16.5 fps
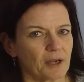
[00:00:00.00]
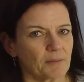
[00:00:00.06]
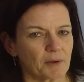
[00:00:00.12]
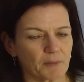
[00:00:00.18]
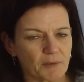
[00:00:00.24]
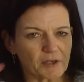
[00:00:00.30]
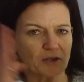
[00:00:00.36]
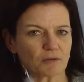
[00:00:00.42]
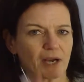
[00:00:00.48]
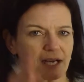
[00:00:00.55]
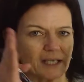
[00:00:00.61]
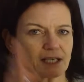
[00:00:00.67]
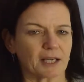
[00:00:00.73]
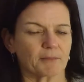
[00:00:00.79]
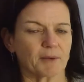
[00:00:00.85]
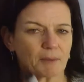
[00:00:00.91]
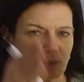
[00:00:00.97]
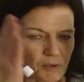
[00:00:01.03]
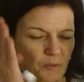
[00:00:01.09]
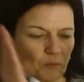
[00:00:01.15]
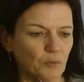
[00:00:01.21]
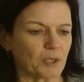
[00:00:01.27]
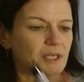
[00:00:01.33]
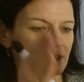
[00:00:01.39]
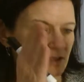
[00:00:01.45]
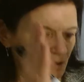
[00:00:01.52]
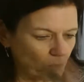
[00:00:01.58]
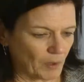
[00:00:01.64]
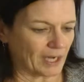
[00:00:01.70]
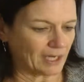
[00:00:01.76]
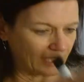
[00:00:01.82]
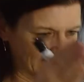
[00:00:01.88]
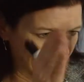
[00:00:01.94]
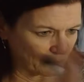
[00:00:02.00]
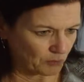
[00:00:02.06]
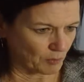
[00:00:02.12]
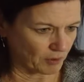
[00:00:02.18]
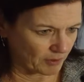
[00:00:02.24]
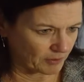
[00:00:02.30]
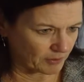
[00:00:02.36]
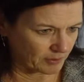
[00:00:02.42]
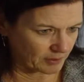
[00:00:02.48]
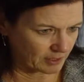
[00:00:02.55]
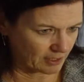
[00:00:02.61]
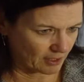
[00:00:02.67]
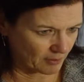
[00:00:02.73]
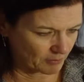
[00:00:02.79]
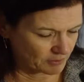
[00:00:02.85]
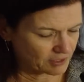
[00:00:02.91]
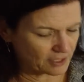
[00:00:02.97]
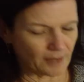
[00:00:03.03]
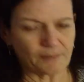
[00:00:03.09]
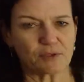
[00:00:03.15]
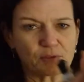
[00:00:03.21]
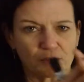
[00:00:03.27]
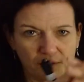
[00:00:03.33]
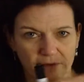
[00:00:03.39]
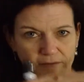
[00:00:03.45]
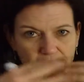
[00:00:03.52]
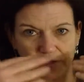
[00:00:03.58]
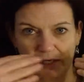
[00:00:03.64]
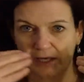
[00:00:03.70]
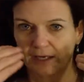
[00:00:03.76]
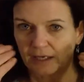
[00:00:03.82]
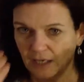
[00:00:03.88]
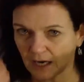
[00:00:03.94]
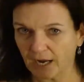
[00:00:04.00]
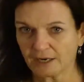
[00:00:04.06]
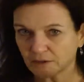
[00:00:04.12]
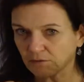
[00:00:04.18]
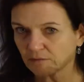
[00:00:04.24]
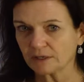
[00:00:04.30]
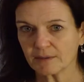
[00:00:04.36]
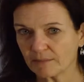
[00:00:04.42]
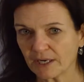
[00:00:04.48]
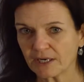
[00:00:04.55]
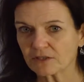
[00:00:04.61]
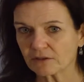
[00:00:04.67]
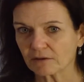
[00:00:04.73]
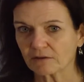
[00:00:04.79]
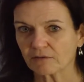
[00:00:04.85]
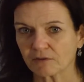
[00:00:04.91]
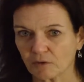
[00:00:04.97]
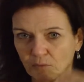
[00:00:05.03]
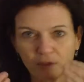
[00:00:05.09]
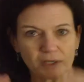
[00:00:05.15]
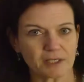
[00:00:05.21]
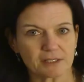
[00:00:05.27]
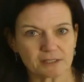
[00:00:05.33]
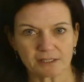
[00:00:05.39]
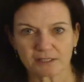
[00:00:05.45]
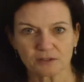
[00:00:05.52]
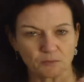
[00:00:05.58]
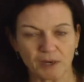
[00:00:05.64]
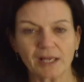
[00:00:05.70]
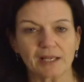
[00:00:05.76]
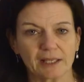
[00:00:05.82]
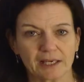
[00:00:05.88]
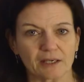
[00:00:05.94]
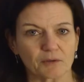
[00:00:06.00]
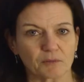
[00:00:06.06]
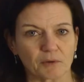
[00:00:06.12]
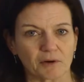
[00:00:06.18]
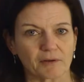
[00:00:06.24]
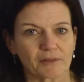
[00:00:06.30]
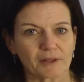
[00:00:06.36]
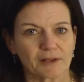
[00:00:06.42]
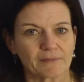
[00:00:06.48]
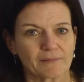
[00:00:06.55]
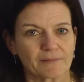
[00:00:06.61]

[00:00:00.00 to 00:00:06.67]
But when you're trying to come up with what is a wetland worth, some sort of concrete measure for what is this wetland worth,